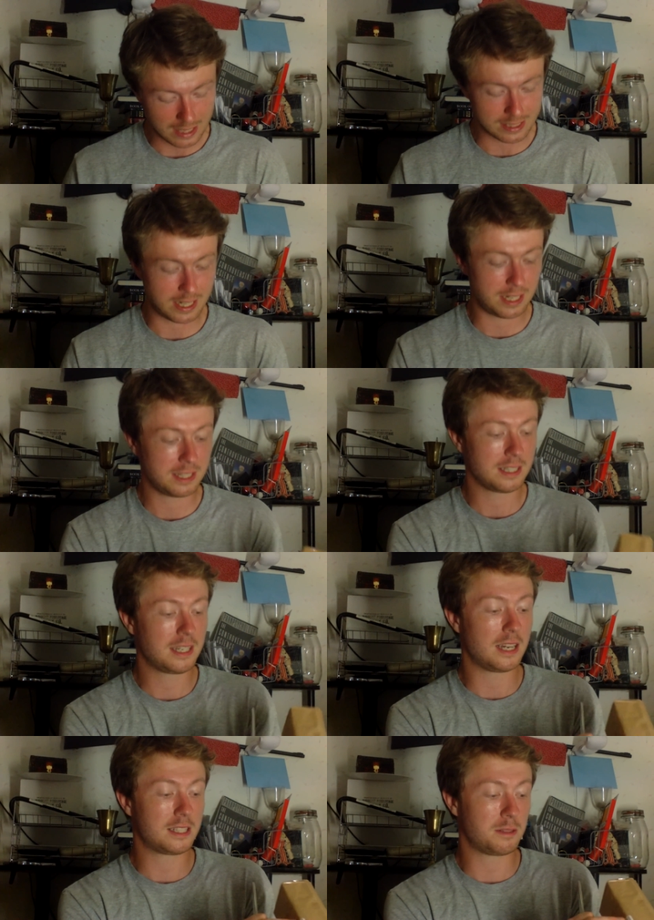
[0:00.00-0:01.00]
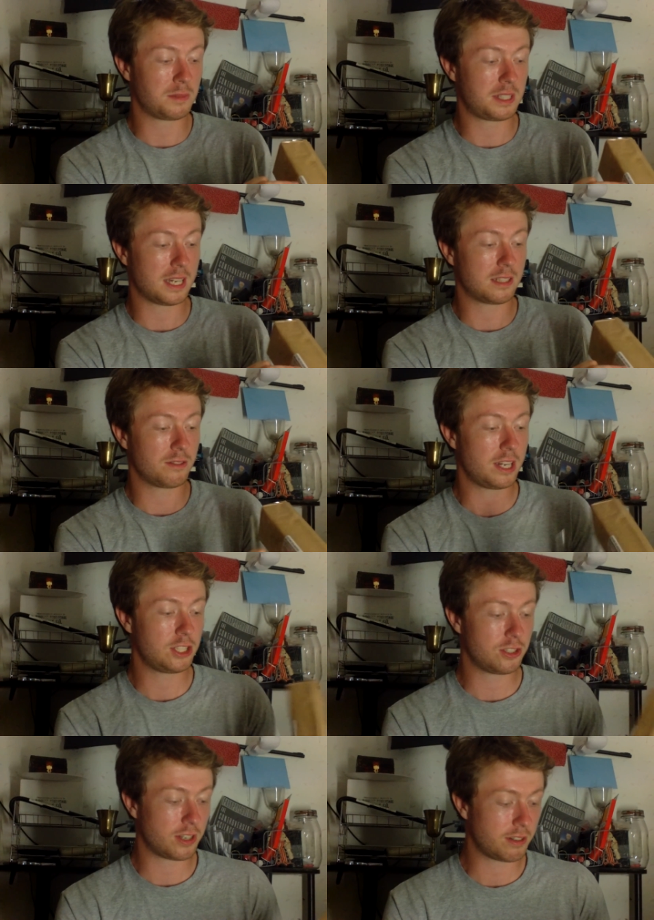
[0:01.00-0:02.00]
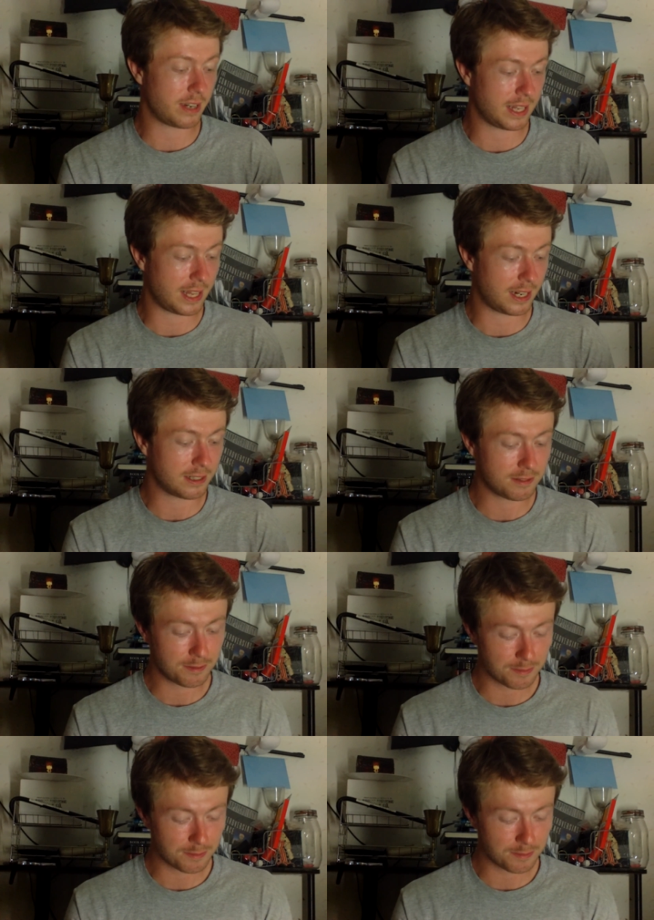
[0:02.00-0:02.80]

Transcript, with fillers: Has a customs declaration on it right there.